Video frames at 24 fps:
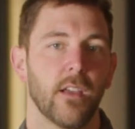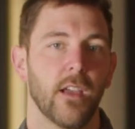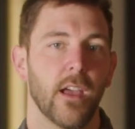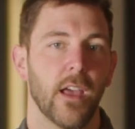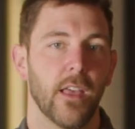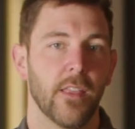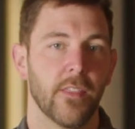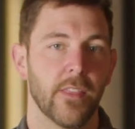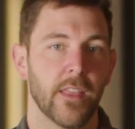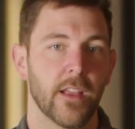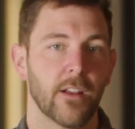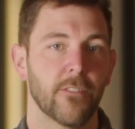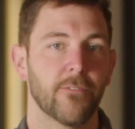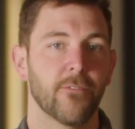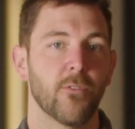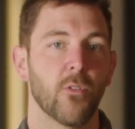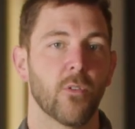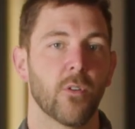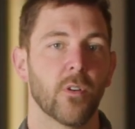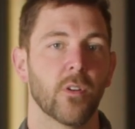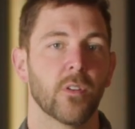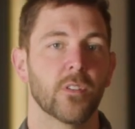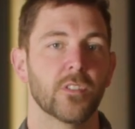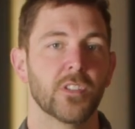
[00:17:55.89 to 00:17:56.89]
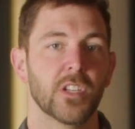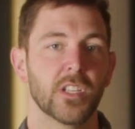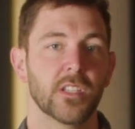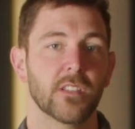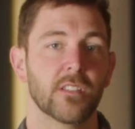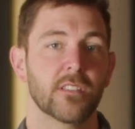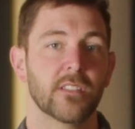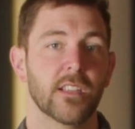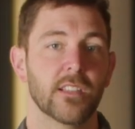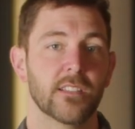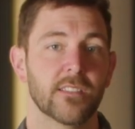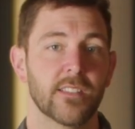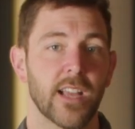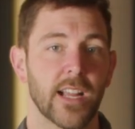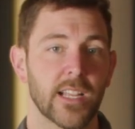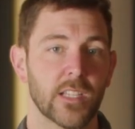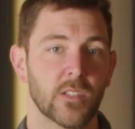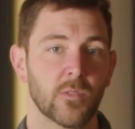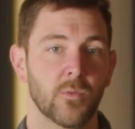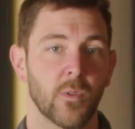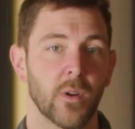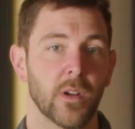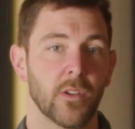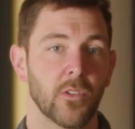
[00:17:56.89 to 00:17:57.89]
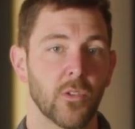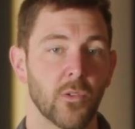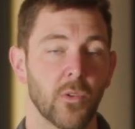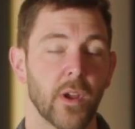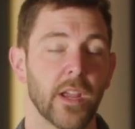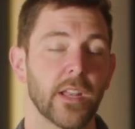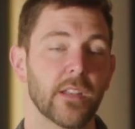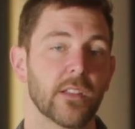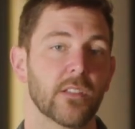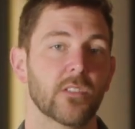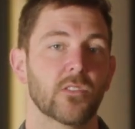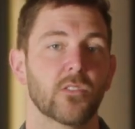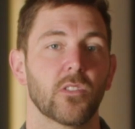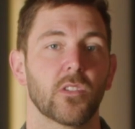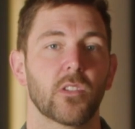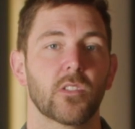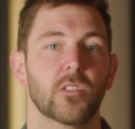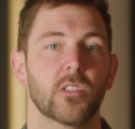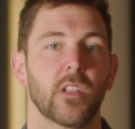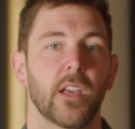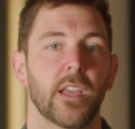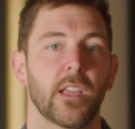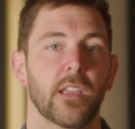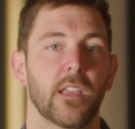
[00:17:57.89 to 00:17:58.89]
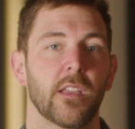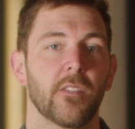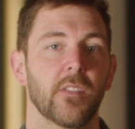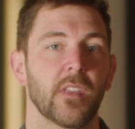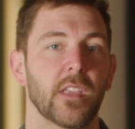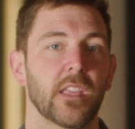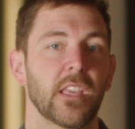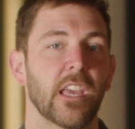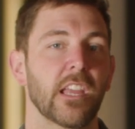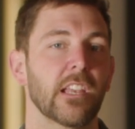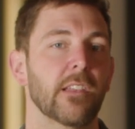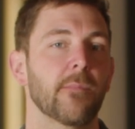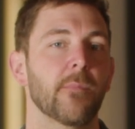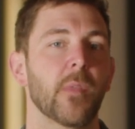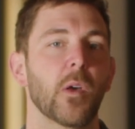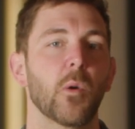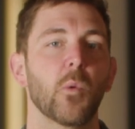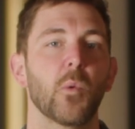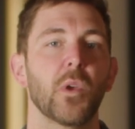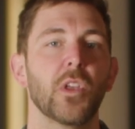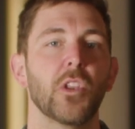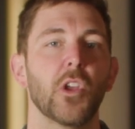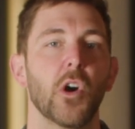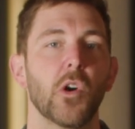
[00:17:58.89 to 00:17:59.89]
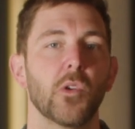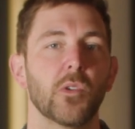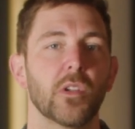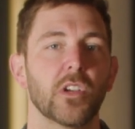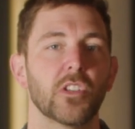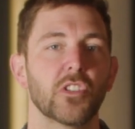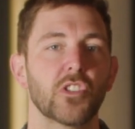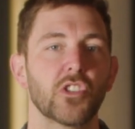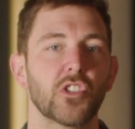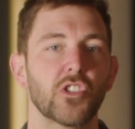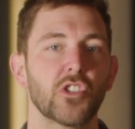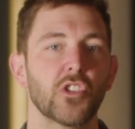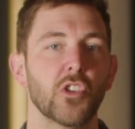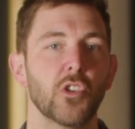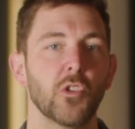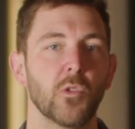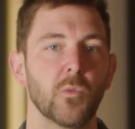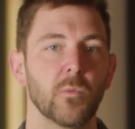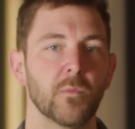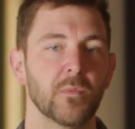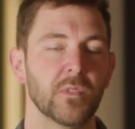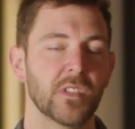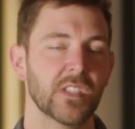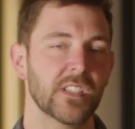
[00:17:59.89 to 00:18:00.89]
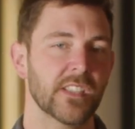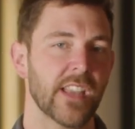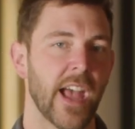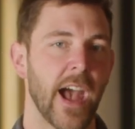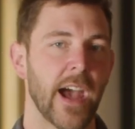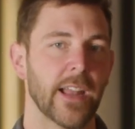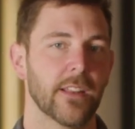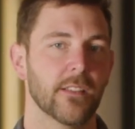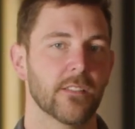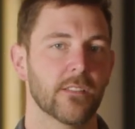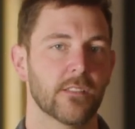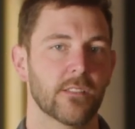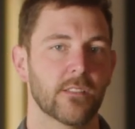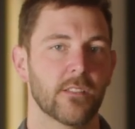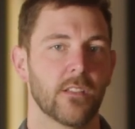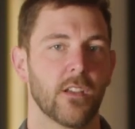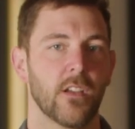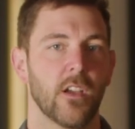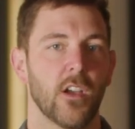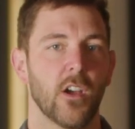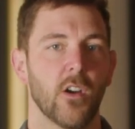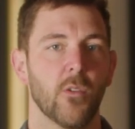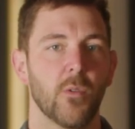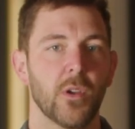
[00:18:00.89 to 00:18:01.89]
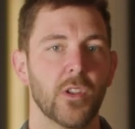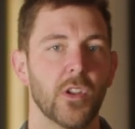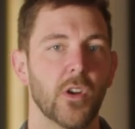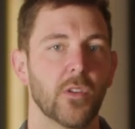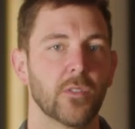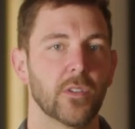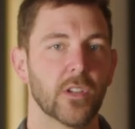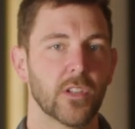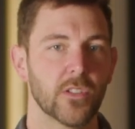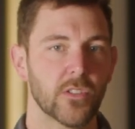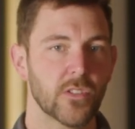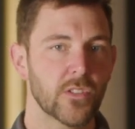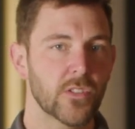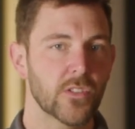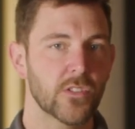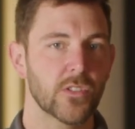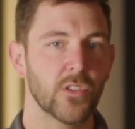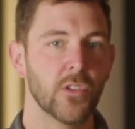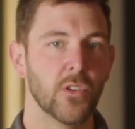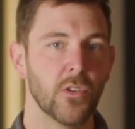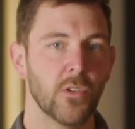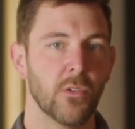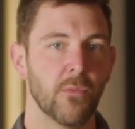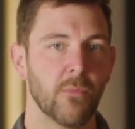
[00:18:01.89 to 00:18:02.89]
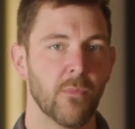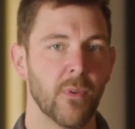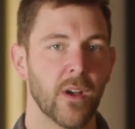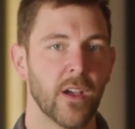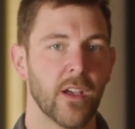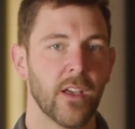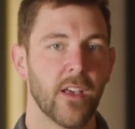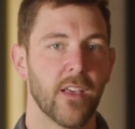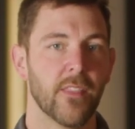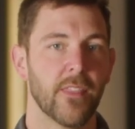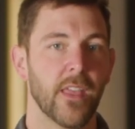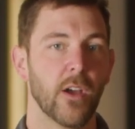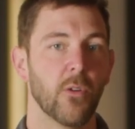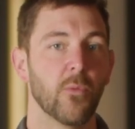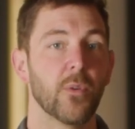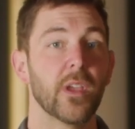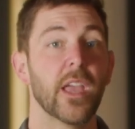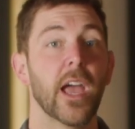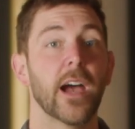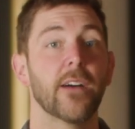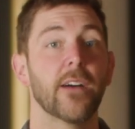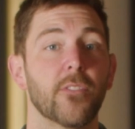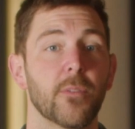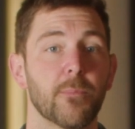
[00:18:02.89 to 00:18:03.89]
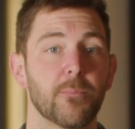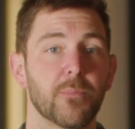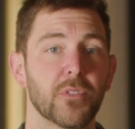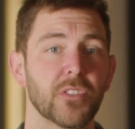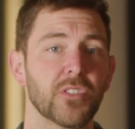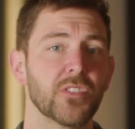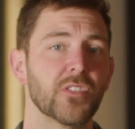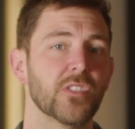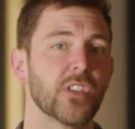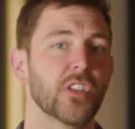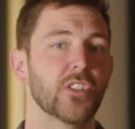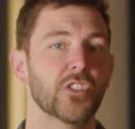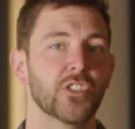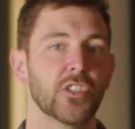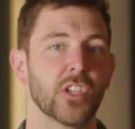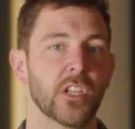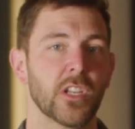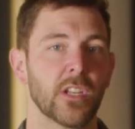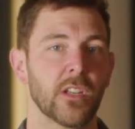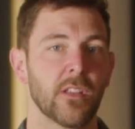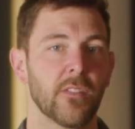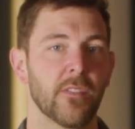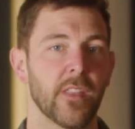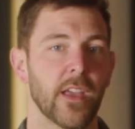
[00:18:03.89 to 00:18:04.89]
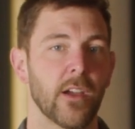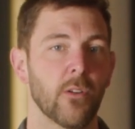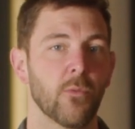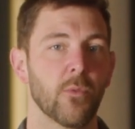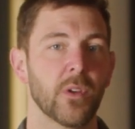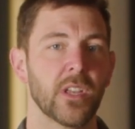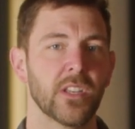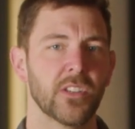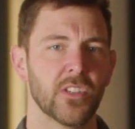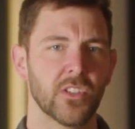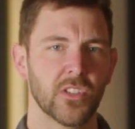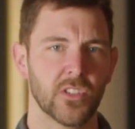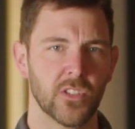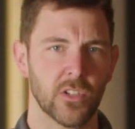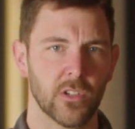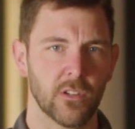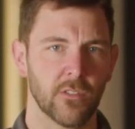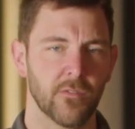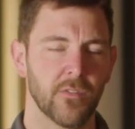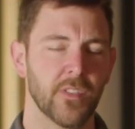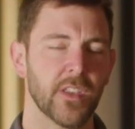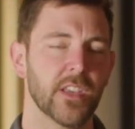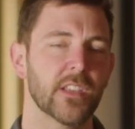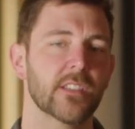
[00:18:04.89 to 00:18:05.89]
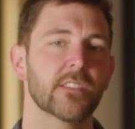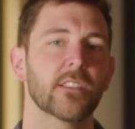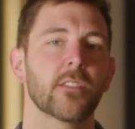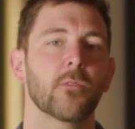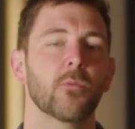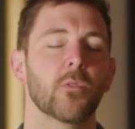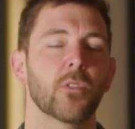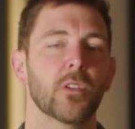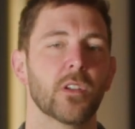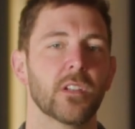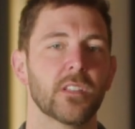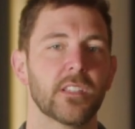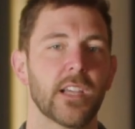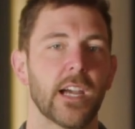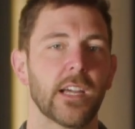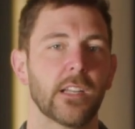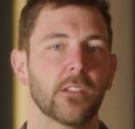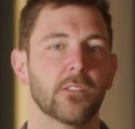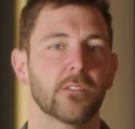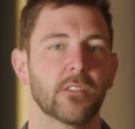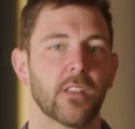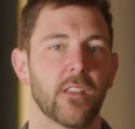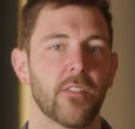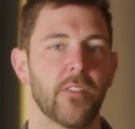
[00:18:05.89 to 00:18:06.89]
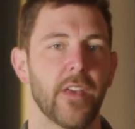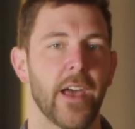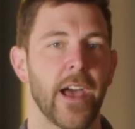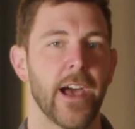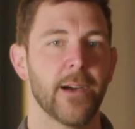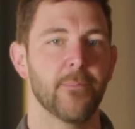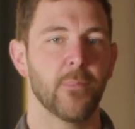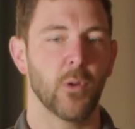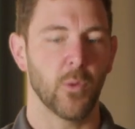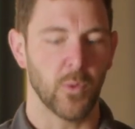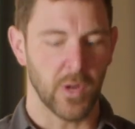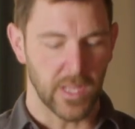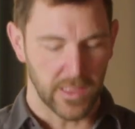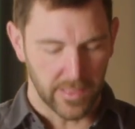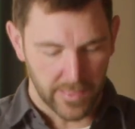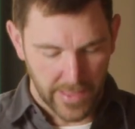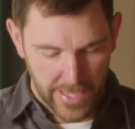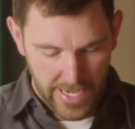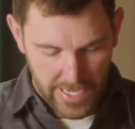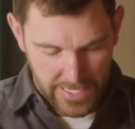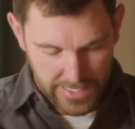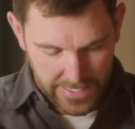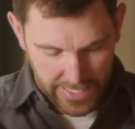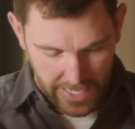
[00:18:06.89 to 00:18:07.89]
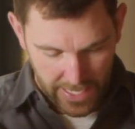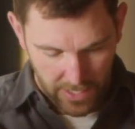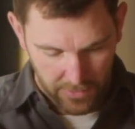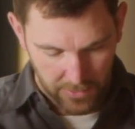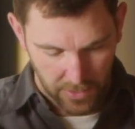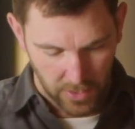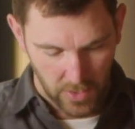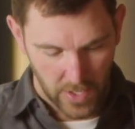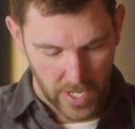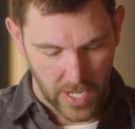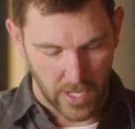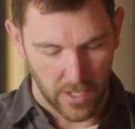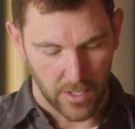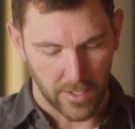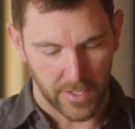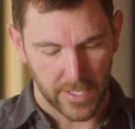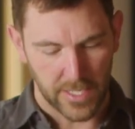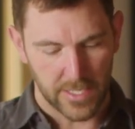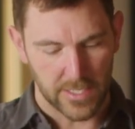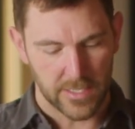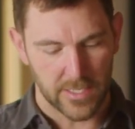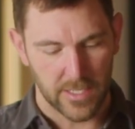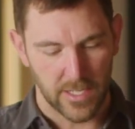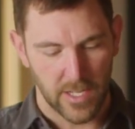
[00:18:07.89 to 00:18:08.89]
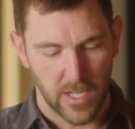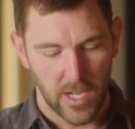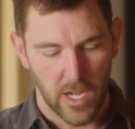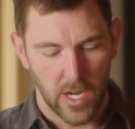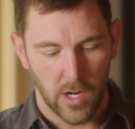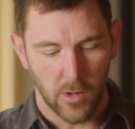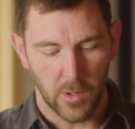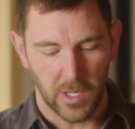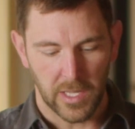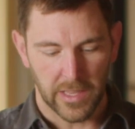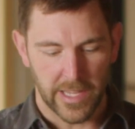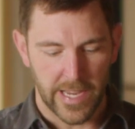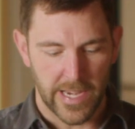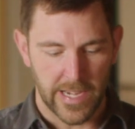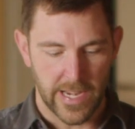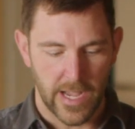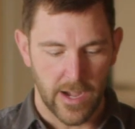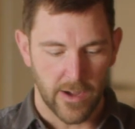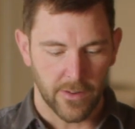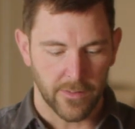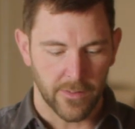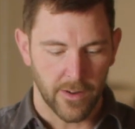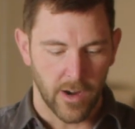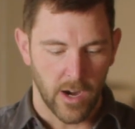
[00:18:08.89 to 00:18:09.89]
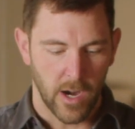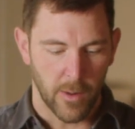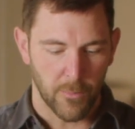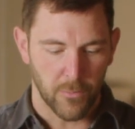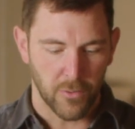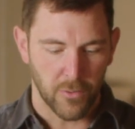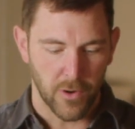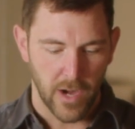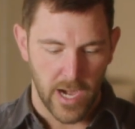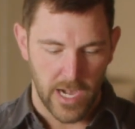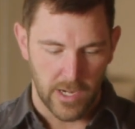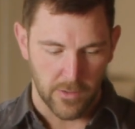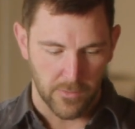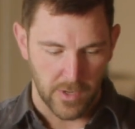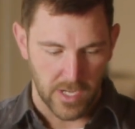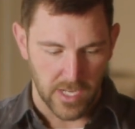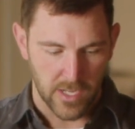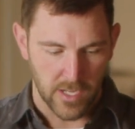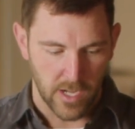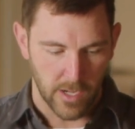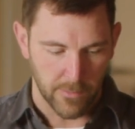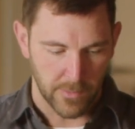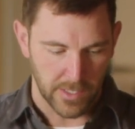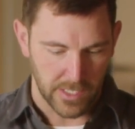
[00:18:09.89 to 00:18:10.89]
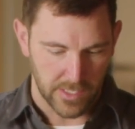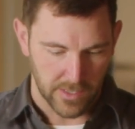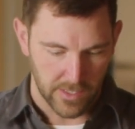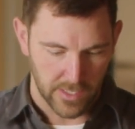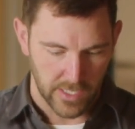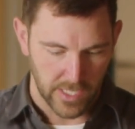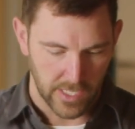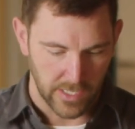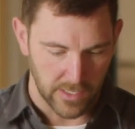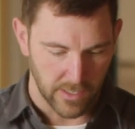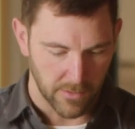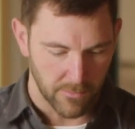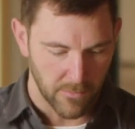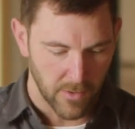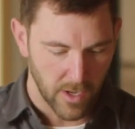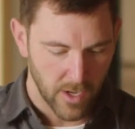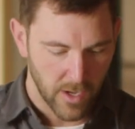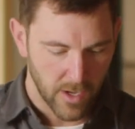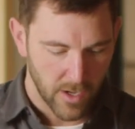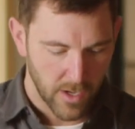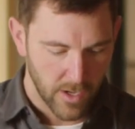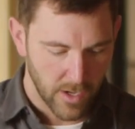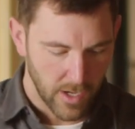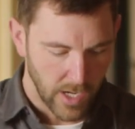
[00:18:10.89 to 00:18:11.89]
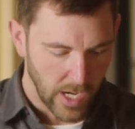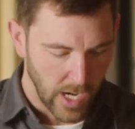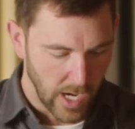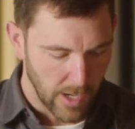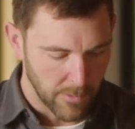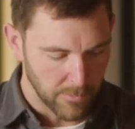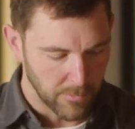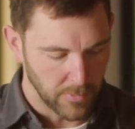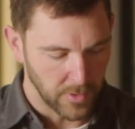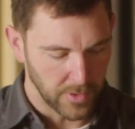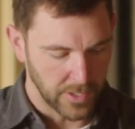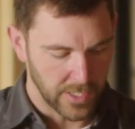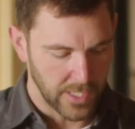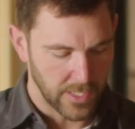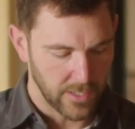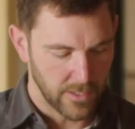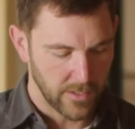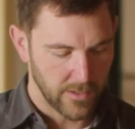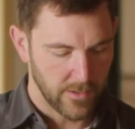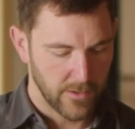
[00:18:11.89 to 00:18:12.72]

And therefore, Jesus says, that's what greatness looks like in the kingdom, that we don't assume status. We don't assume that we a position and that we deserve this and we're entitled to that. But we lay down our arrogance, we lay down our pride, and we come into the kingdom humbly.